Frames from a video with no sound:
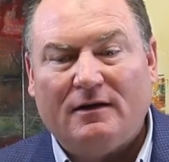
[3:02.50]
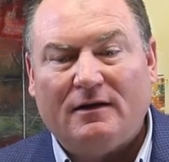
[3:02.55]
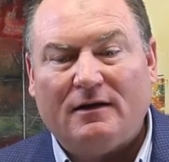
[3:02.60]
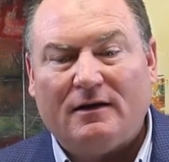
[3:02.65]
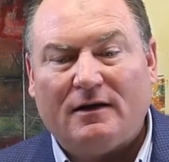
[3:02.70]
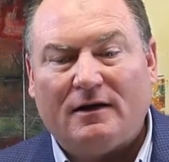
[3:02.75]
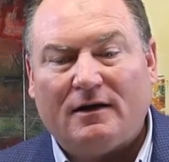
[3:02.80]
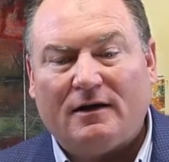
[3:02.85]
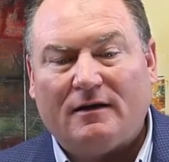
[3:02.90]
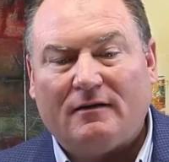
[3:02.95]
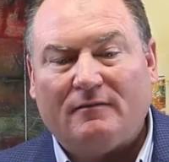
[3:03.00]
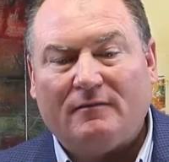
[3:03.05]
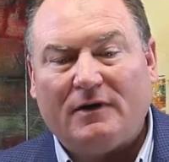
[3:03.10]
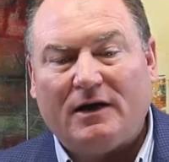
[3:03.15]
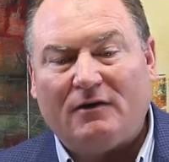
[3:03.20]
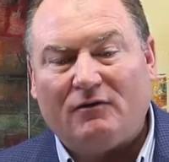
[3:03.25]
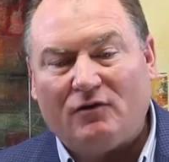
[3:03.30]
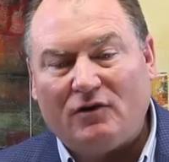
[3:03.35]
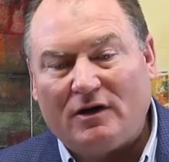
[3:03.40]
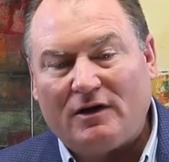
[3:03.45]

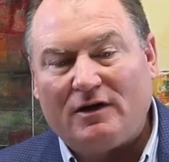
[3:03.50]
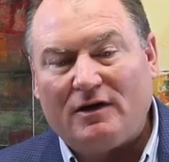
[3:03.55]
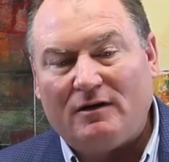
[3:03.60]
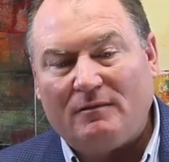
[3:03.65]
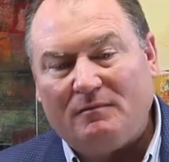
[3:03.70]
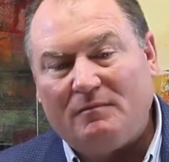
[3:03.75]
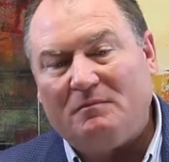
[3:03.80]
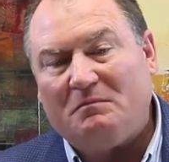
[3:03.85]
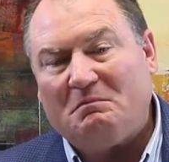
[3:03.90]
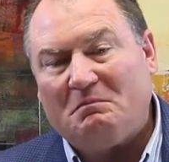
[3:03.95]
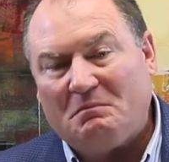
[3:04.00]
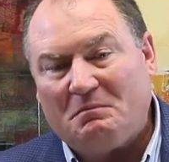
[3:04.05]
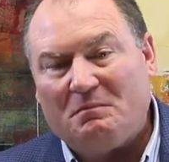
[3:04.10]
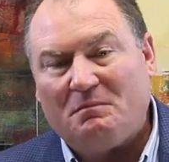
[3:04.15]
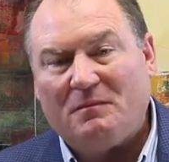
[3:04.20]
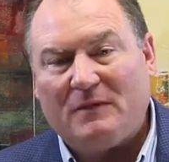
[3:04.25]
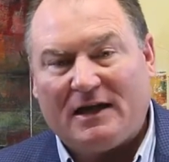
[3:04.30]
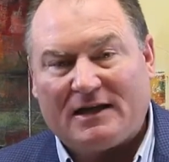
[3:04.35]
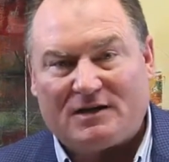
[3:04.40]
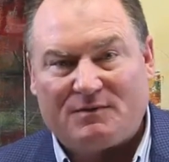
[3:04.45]
and really
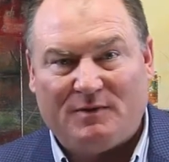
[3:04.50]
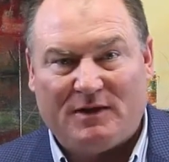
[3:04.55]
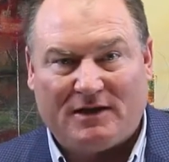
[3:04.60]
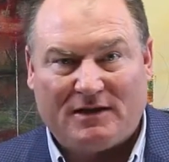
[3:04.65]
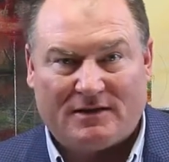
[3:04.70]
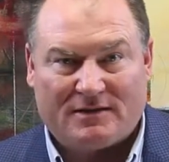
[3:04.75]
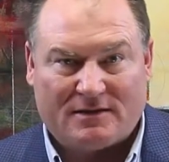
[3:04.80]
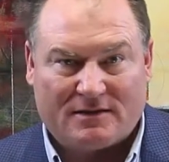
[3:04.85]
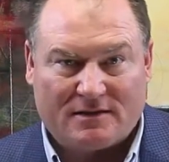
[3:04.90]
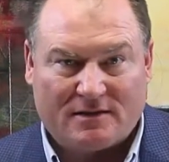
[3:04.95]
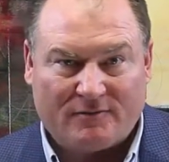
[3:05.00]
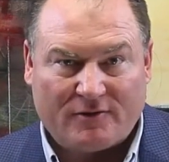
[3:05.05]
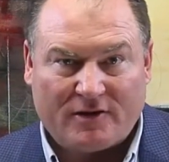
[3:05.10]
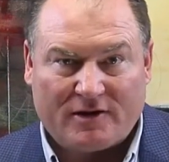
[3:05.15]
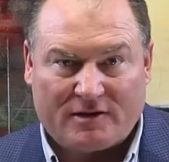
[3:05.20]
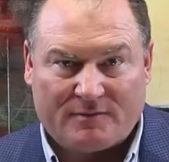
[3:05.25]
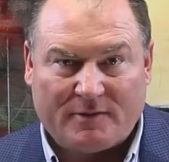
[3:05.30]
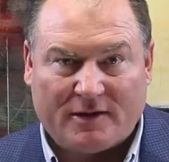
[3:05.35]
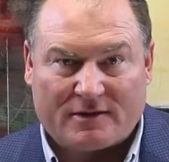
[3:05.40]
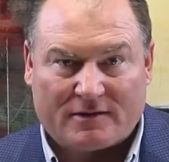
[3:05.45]
that's because it's a
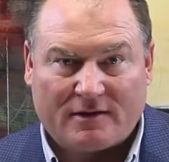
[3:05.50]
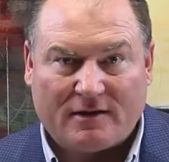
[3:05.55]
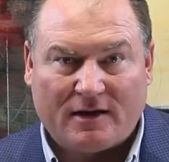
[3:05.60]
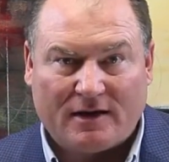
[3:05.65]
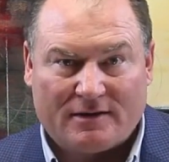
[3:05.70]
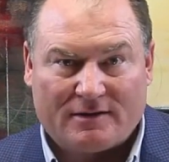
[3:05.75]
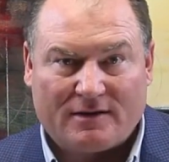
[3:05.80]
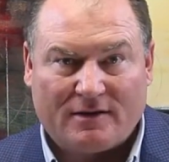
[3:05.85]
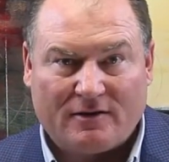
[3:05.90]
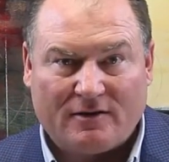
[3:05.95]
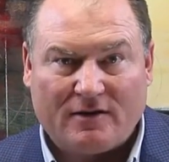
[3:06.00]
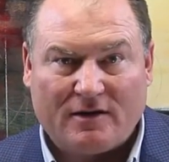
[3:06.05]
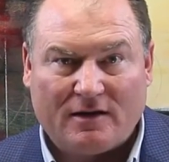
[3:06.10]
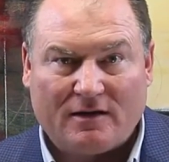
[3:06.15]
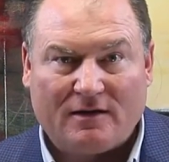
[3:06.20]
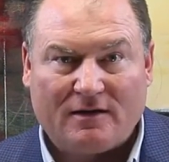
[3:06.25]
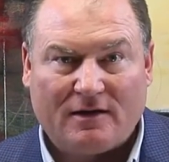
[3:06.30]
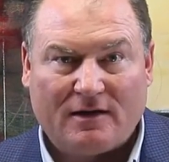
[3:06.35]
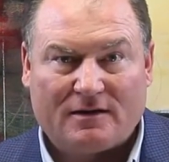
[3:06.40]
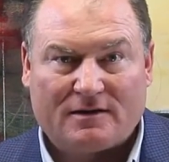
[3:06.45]
very specialized
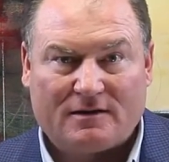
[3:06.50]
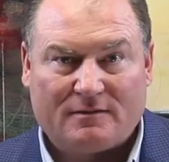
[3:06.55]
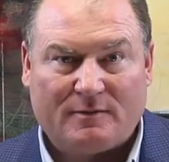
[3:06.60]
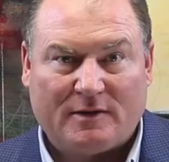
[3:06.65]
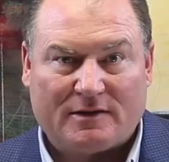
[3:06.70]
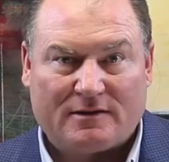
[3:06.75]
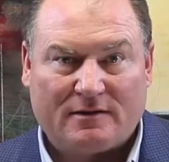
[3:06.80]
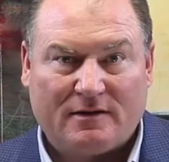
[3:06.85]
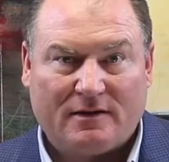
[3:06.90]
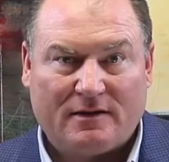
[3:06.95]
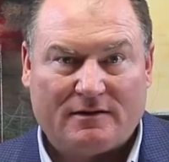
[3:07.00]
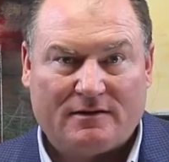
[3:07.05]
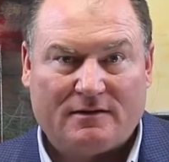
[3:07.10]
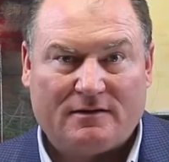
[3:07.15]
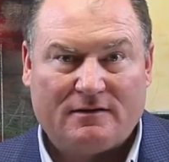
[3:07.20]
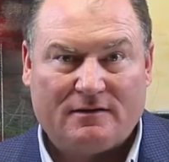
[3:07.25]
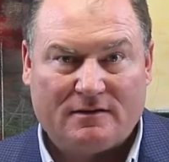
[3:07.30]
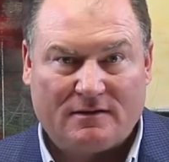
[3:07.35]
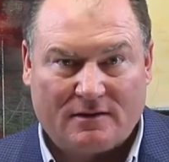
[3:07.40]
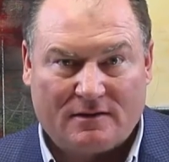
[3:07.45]
area and has a specialized
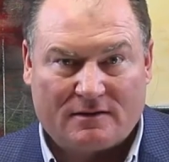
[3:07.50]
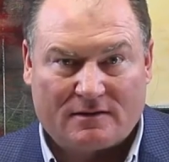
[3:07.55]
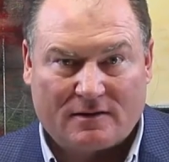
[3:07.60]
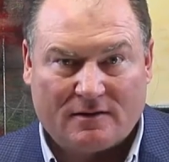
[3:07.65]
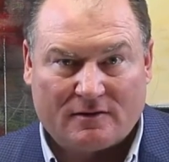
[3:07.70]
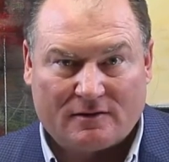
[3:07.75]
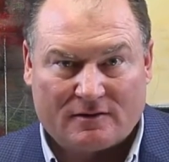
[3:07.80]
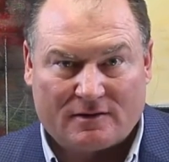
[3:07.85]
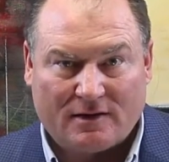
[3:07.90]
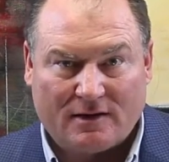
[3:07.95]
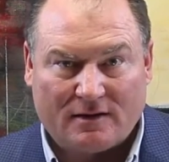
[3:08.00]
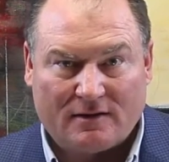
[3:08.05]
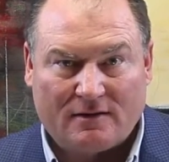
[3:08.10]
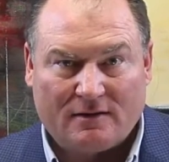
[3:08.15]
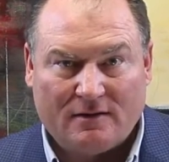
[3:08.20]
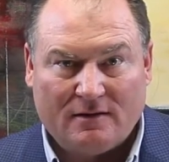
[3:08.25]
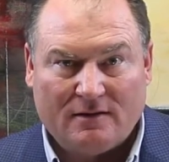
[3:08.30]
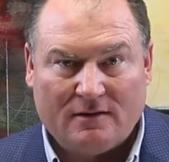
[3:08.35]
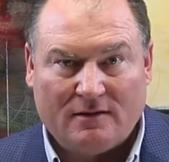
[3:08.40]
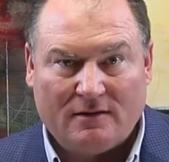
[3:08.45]
skill set.
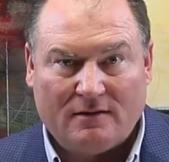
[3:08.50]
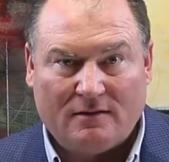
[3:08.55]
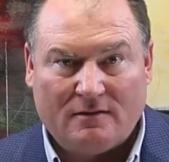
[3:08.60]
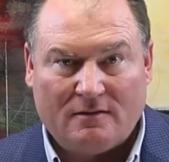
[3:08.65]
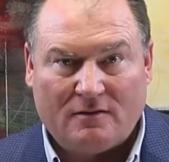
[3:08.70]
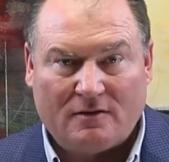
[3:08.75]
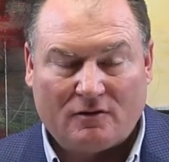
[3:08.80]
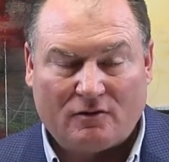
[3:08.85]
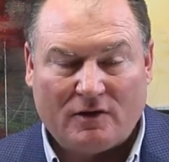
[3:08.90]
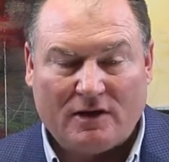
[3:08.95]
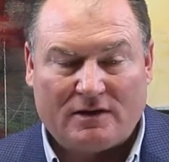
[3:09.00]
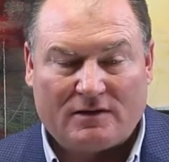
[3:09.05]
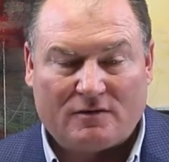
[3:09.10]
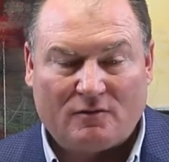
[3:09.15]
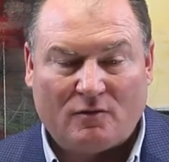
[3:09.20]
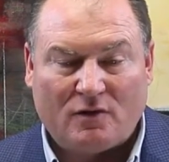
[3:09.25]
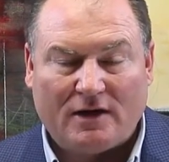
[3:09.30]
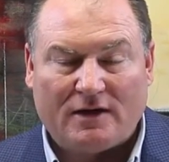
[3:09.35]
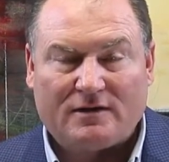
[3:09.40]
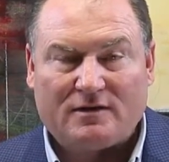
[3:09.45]
The
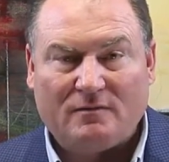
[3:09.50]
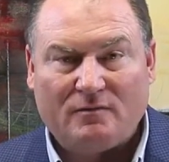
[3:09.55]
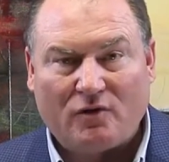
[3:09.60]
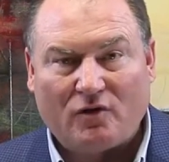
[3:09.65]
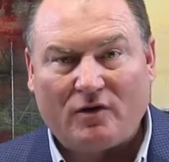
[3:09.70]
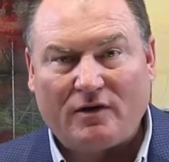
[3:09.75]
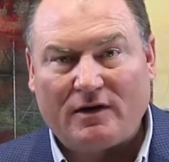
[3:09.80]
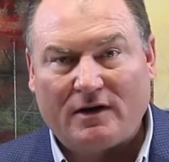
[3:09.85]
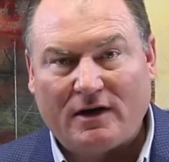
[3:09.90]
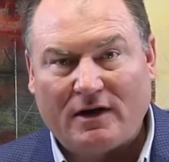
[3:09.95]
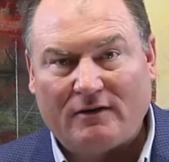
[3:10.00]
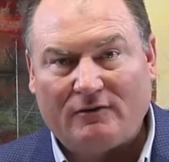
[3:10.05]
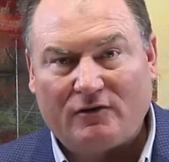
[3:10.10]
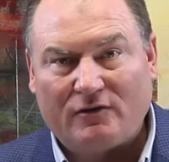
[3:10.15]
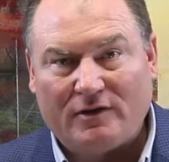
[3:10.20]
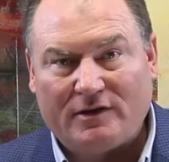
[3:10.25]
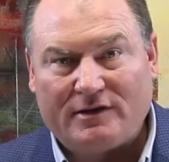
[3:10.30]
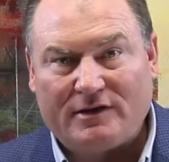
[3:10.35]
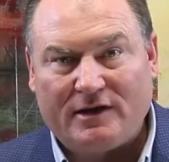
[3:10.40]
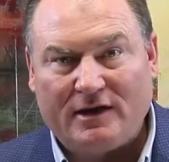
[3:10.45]
reason why it's important to have
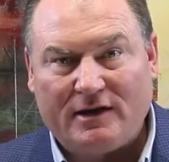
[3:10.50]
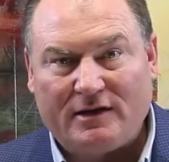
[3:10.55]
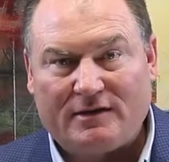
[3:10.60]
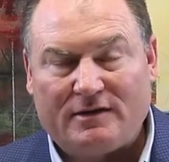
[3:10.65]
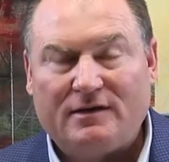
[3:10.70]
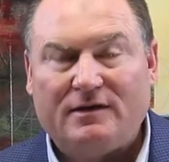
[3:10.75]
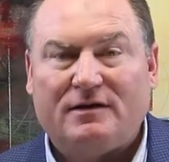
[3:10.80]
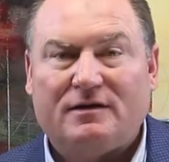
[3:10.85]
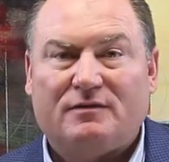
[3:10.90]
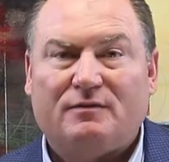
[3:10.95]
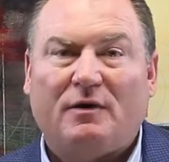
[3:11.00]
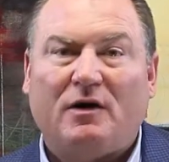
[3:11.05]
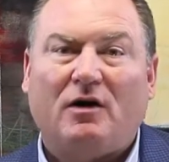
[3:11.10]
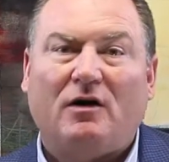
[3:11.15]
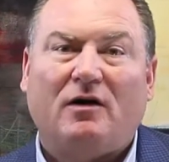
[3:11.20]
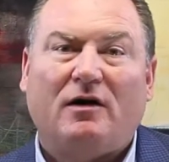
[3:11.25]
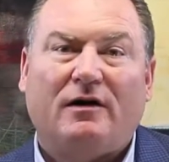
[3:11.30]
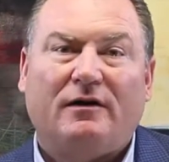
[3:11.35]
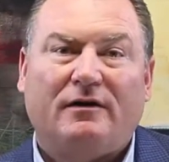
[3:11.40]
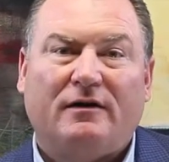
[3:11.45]
origination as
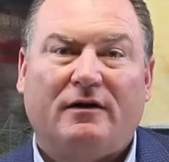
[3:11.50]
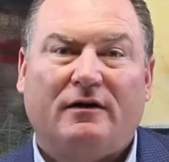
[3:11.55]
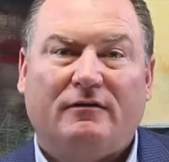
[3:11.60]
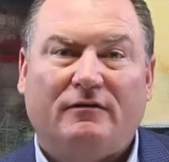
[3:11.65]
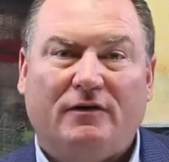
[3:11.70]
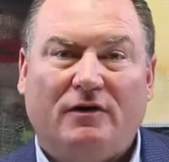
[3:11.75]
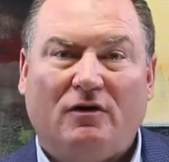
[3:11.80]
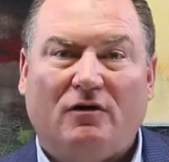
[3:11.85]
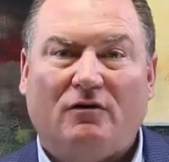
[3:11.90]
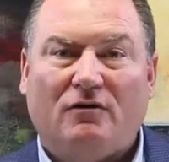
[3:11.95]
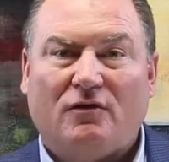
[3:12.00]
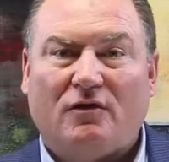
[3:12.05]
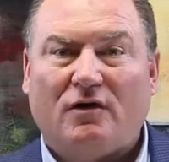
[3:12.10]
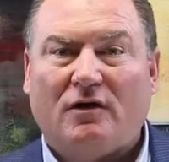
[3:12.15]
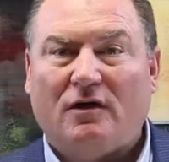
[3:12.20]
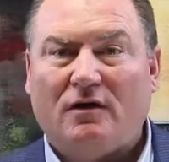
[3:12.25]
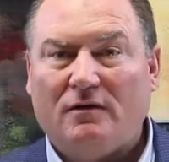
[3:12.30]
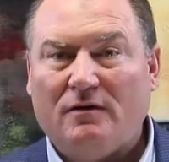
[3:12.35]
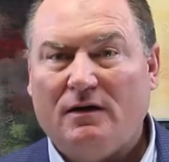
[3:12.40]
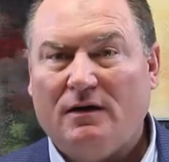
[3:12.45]
part of the
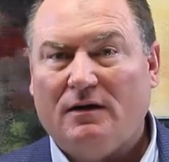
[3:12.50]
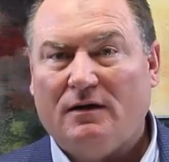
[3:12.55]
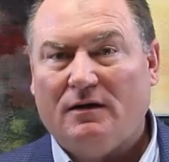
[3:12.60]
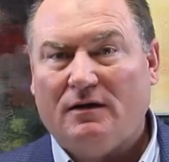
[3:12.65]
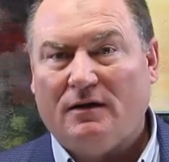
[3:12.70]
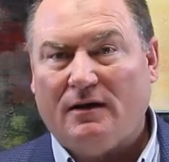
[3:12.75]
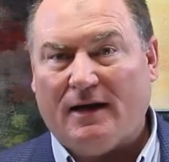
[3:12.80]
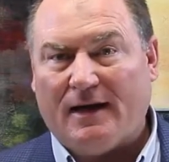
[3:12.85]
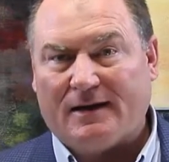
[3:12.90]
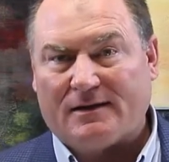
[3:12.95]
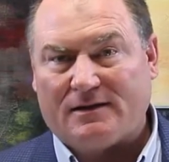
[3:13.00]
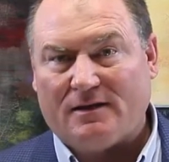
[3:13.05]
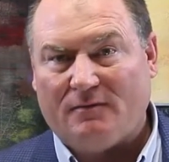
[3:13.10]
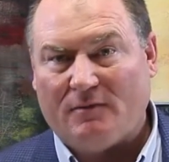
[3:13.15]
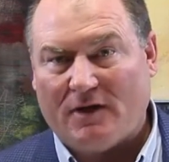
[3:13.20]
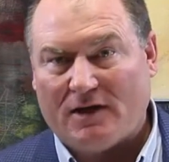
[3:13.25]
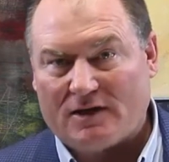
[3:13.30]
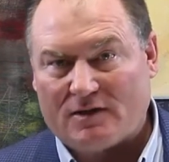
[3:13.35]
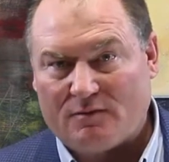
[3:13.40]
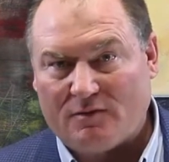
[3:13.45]
overall asset
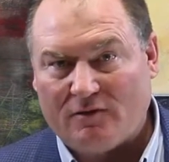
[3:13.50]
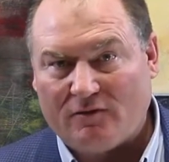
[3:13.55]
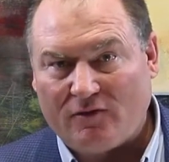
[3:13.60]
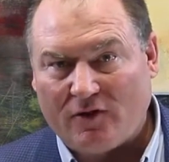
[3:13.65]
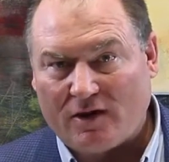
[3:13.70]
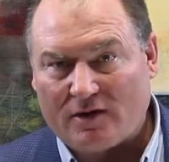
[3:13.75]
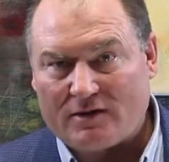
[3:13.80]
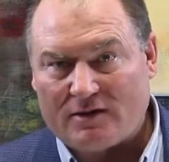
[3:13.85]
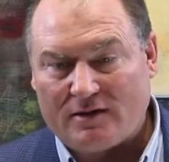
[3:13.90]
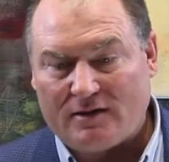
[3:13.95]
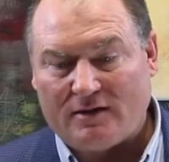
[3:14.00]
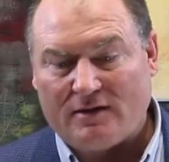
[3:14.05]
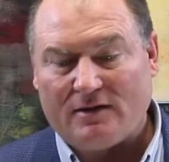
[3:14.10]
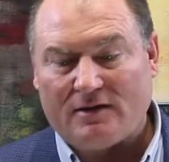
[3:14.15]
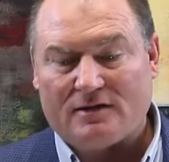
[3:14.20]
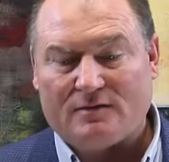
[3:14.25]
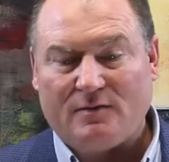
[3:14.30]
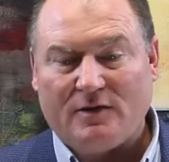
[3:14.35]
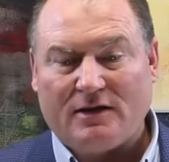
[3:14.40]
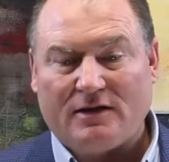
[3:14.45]
management function
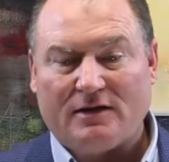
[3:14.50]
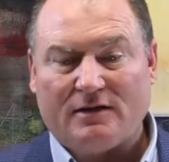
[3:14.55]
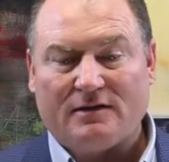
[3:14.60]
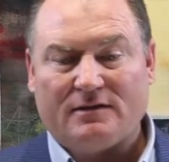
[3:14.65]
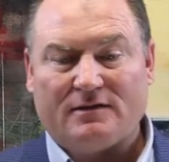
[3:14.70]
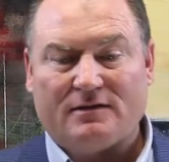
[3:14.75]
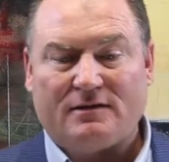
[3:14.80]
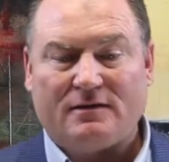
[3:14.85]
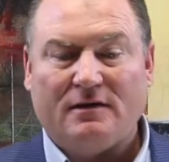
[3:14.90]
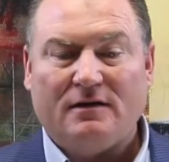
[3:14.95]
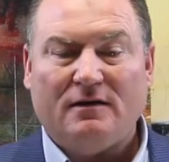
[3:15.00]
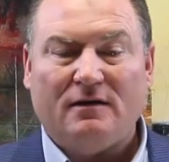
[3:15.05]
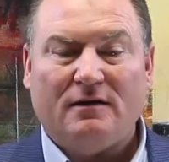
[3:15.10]
is because